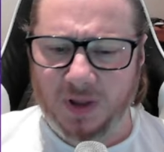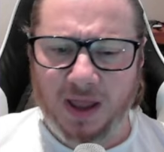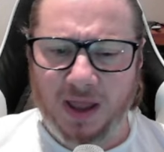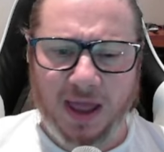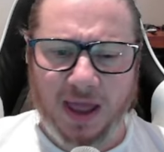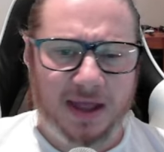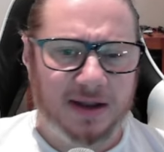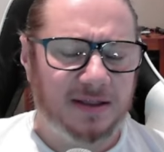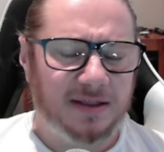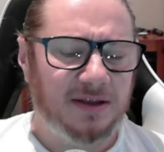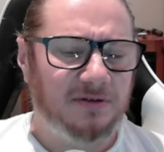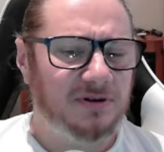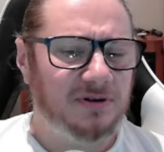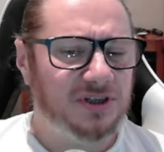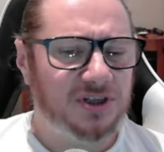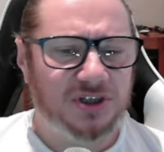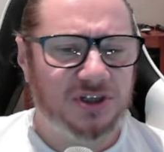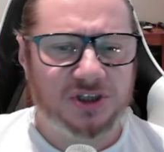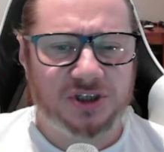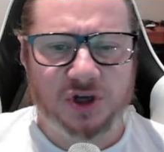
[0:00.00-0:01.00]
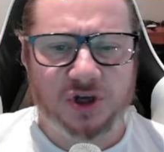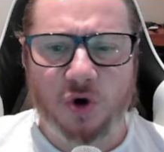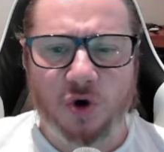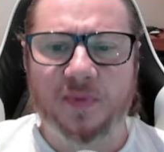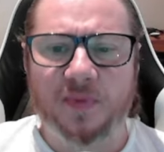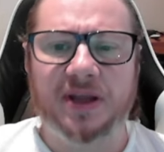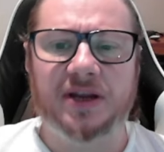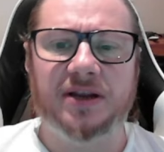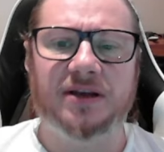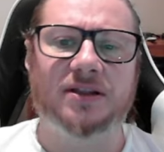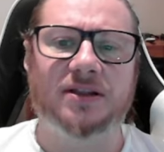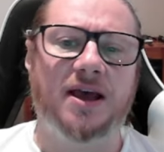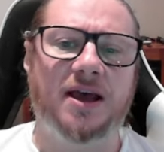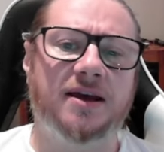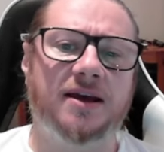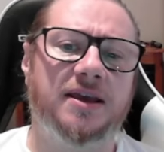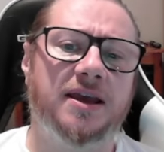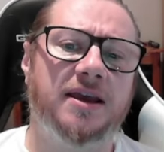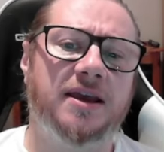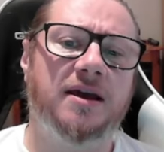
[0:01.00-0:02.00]
and there are so many
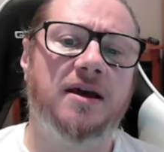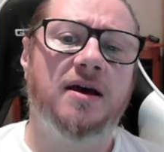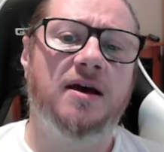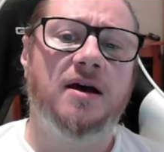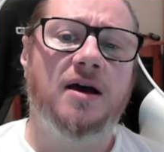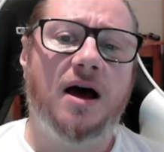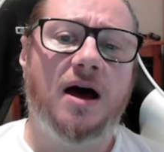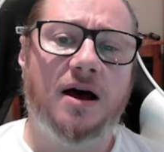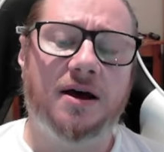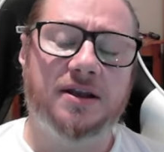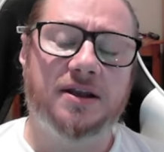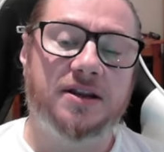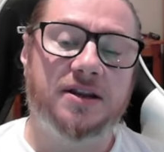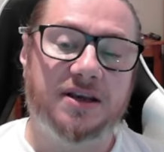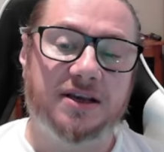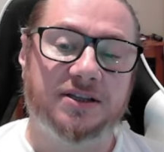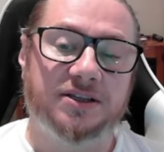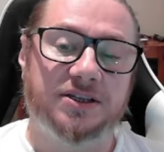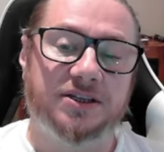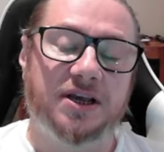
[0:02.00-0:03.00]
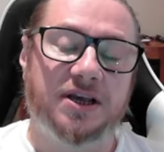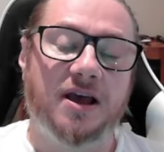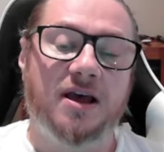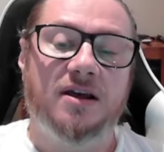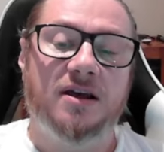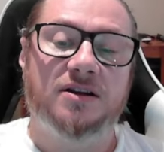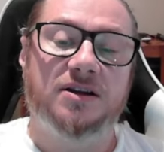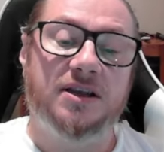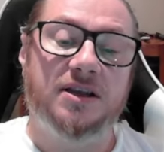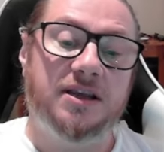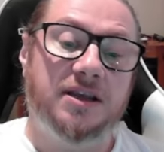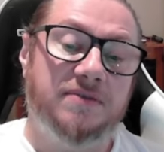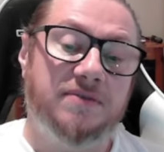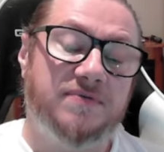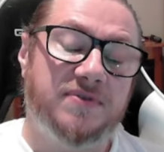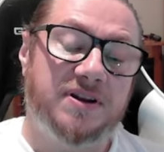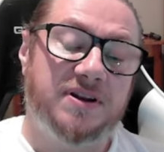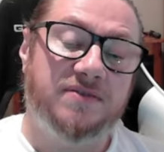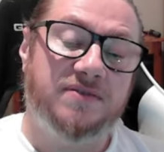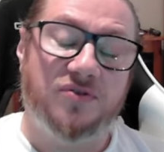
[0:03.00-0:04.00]
attacking ideas here even if you